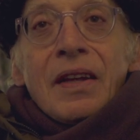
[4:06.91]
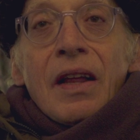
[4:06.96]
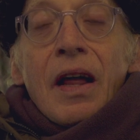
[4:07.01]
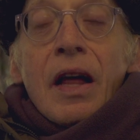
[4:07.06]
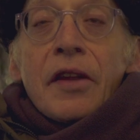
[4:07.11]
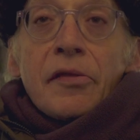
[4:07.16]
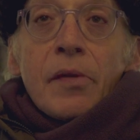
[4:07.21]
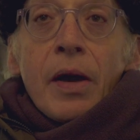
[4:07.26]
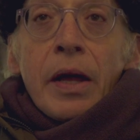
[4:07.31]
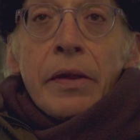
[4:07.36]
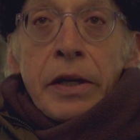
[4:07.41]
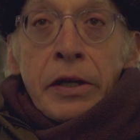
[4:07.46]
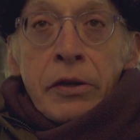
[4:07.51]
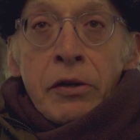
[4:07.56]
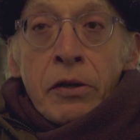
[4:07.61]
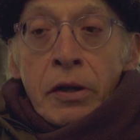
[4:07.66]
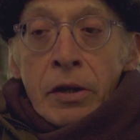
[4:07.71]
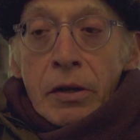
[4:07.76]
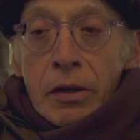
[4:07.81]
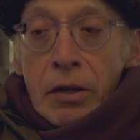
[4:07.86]
That's why I think
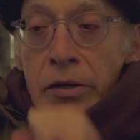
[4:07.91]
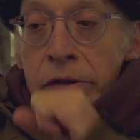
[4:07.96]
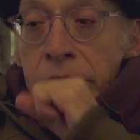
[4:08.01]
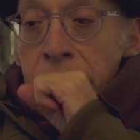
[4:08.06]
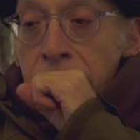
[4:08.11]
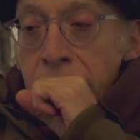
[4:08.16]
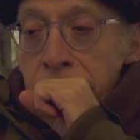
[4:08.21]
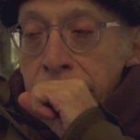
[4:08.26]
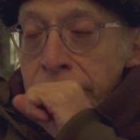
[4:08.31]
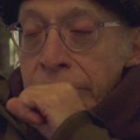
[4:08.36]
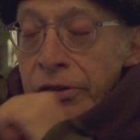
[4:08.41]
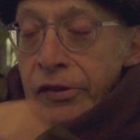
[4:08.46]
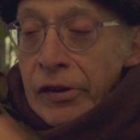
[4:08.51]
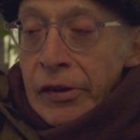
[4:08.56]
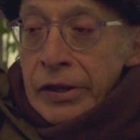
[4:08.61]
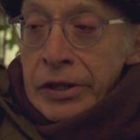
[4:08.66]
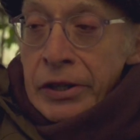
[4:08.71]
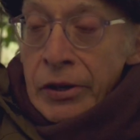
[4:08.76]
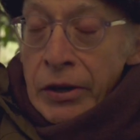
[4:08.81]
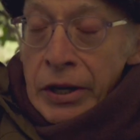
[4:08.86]

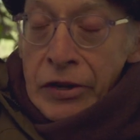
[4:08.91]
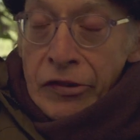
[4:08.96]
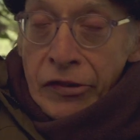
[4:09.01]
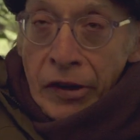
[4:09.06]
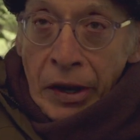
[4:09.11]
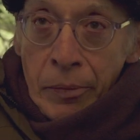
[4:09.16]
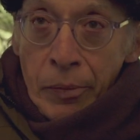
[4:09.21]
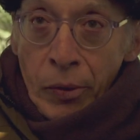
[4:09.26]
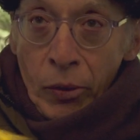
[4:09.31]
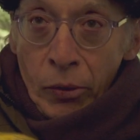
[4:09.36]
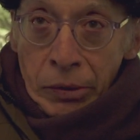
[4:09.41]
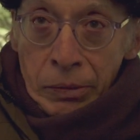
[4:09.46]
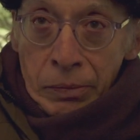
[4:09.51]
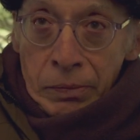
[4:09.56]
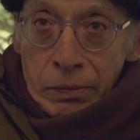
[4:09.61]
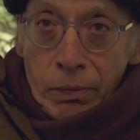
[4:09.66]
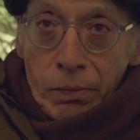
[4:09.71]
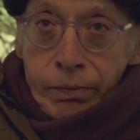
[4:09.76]
Jung is so important.